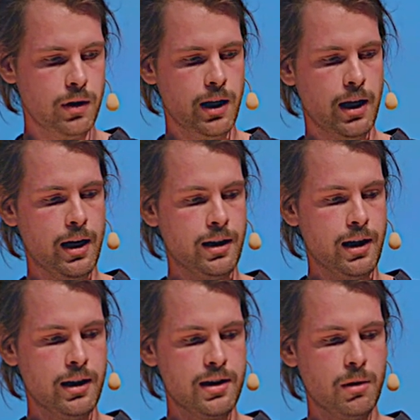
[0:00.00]
there,
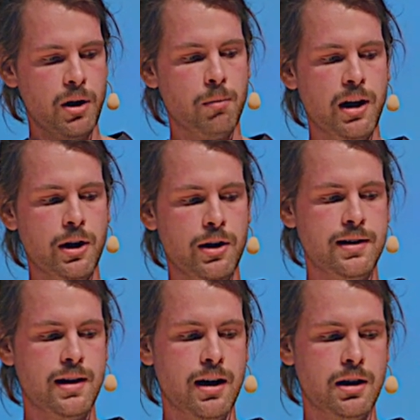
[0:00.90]
there needs to be a player
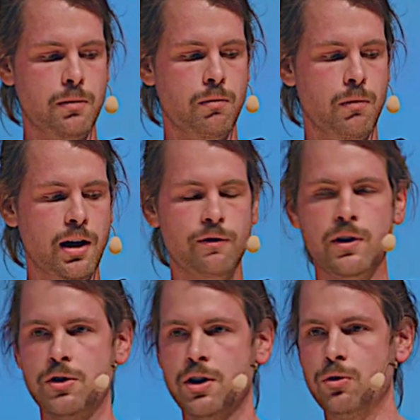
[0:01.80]
inside. And if
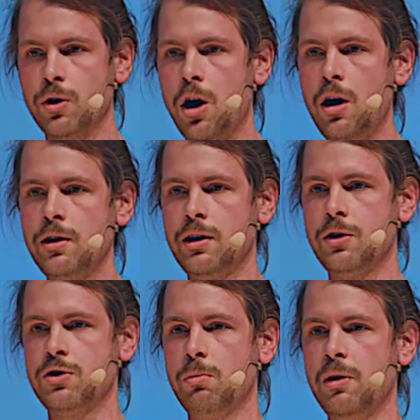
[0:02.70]
there's a draw,
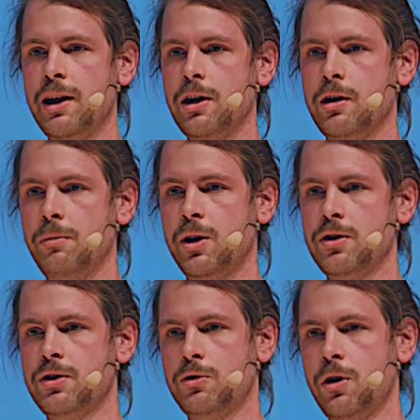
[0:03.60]
there's no player,
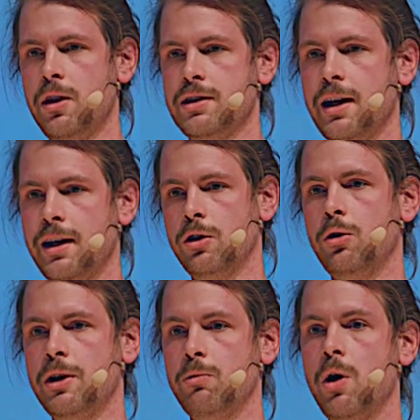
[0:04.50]
because draw is like
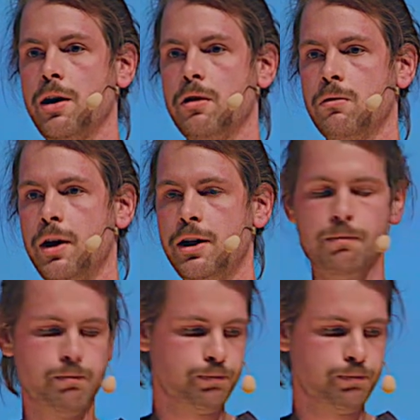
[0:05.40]
nobody won, right?